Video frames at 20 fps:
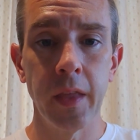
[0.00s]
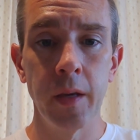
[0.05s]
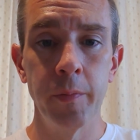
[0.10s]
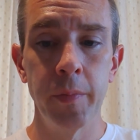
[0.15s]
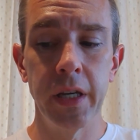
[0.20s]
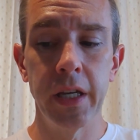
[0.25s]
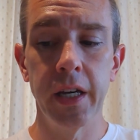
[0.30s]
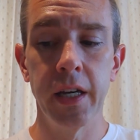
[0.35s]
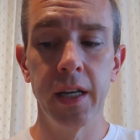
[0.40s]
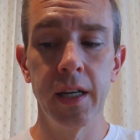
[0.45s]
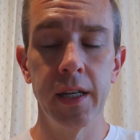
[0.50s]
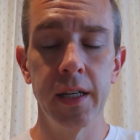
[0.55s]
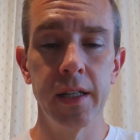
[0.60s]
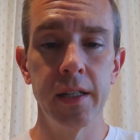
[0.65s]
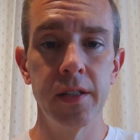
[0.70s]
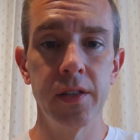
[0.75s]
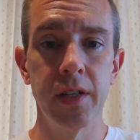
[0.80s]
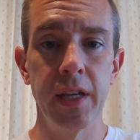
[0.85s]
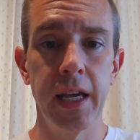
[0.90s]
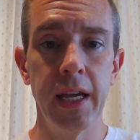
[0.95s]

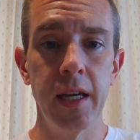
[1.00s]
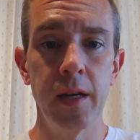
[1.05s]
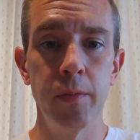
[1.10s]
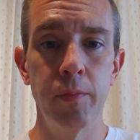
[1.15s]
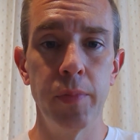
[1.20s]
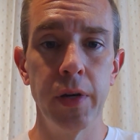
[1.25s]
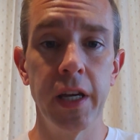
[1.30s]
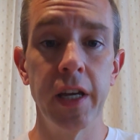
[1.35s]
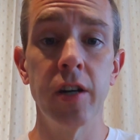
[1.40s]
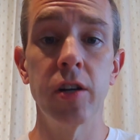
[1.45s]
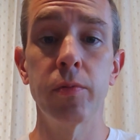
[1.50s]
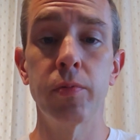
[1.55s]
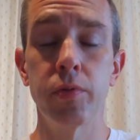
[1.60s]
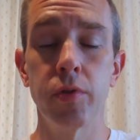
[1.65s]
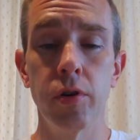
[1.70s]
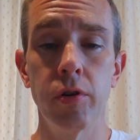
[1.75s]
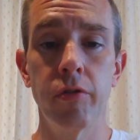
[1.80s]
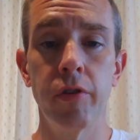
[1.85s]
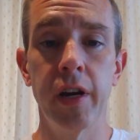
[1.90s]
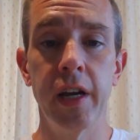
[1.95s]
Because a beginner
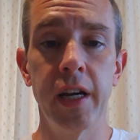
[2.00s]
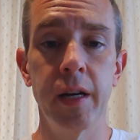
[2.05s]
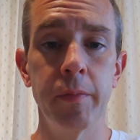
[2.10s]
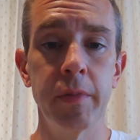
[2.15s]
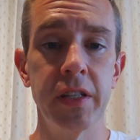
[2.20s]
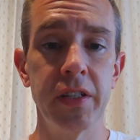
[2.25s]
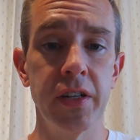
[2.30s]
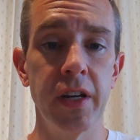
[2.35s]
program is